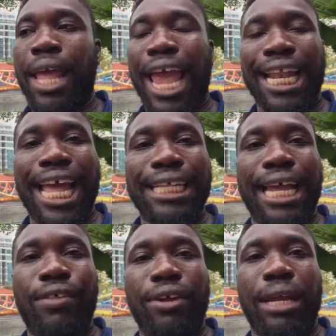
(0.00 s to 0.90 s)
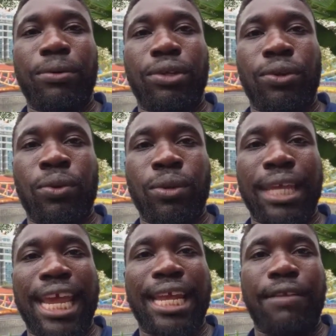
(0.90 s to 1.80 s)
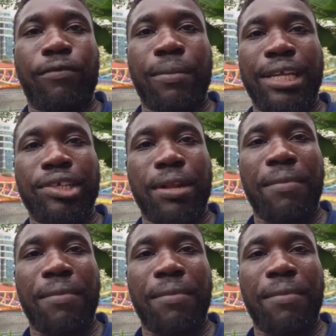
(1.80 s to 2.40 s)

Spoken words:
And that's how they're able to take in information